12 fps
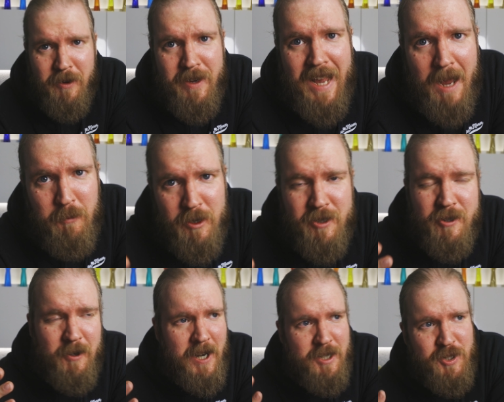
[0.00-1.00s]
your camera,
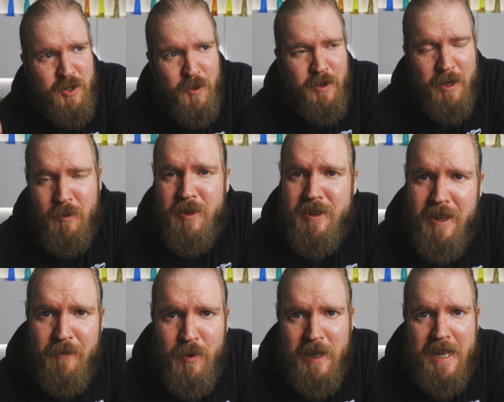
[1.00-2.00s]
try shooting with
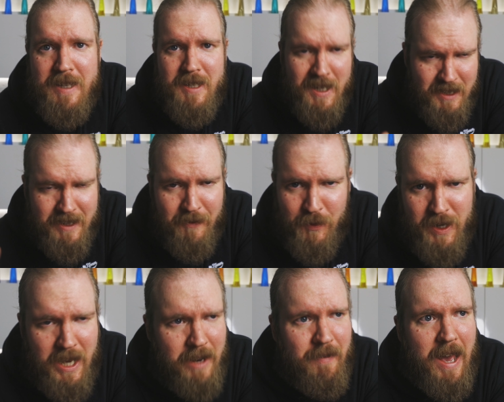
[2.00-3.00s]
different lenses, different
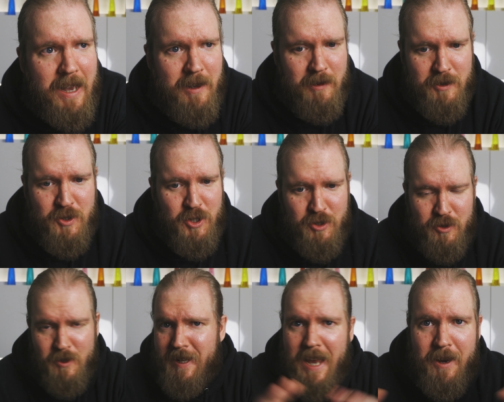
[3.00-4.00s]
kind of angles, just
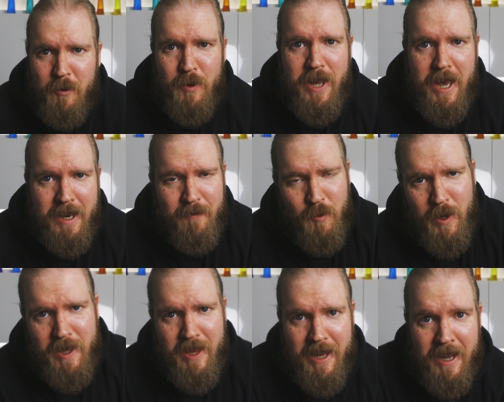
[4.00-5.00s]
get creative
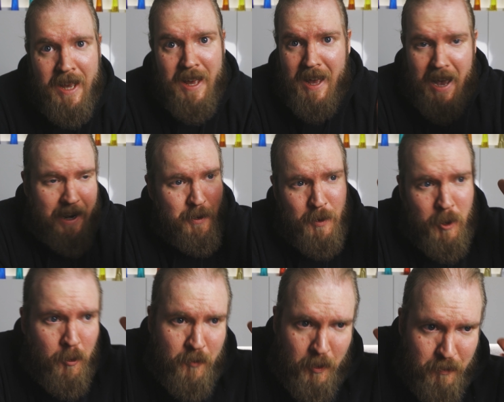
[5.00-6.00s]
with it. And you
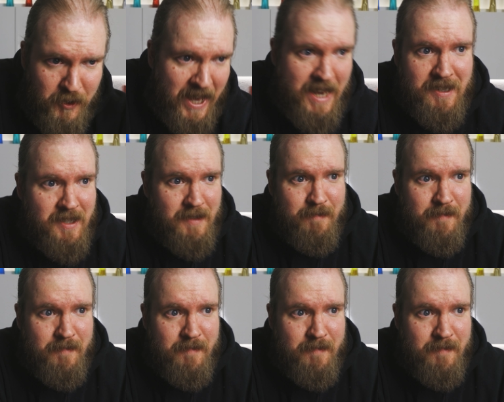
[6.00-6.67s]
go from this,